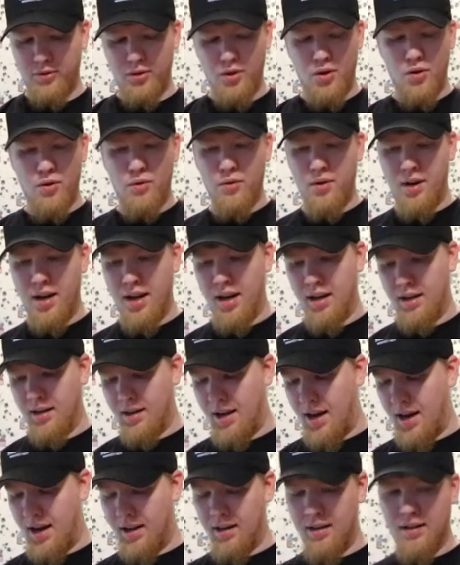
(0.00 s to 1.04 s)
flow rate
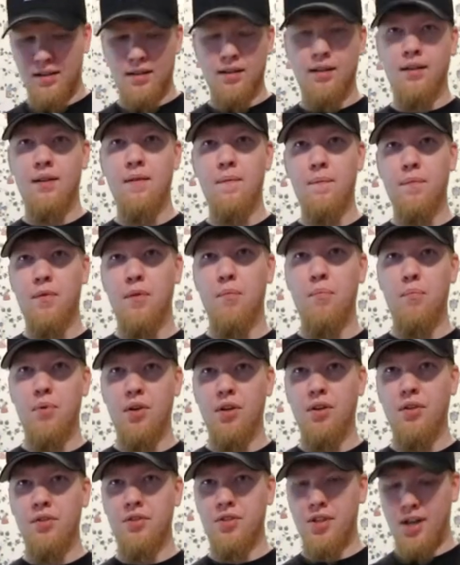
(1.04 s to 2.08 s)
kind of
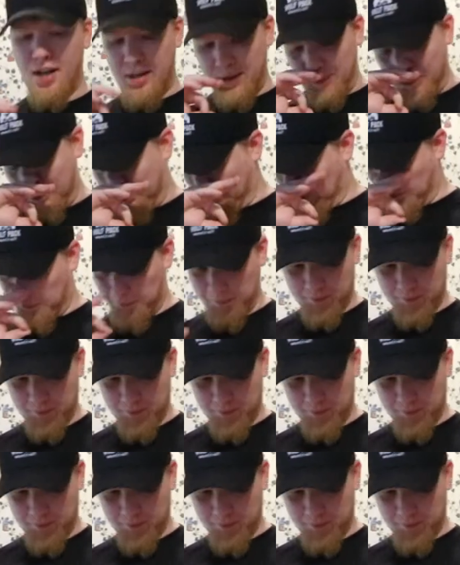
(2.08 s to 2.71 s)
builds up.